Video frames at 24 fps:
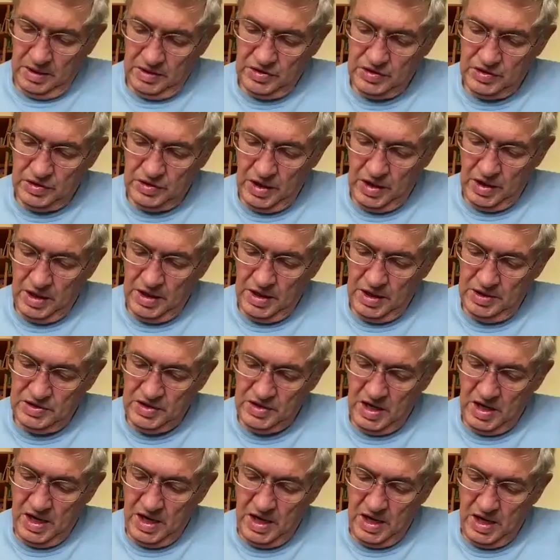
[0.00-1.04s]

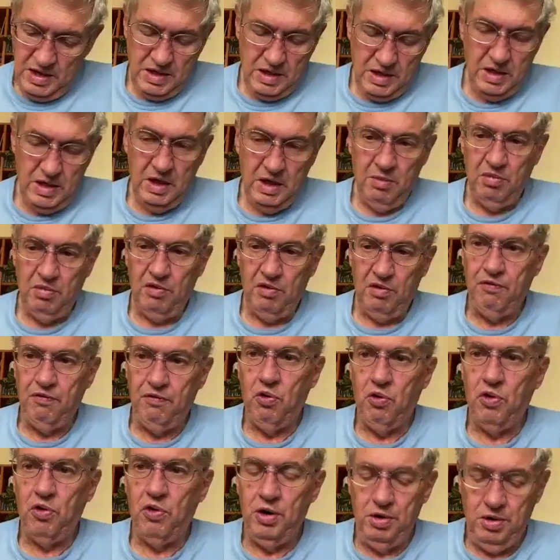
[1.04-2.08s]
size 8 to number
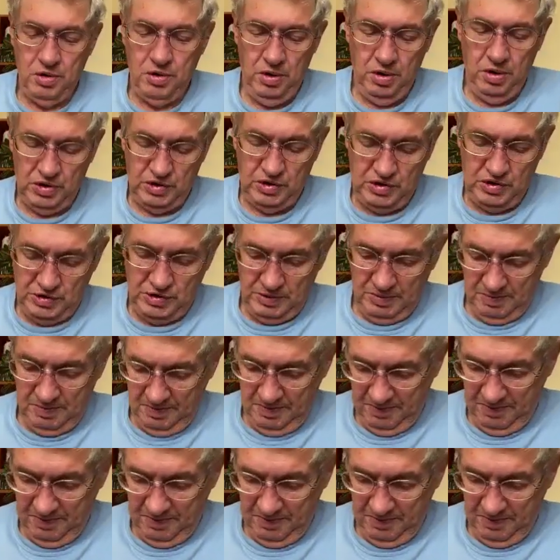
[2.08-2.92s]
4 hooks.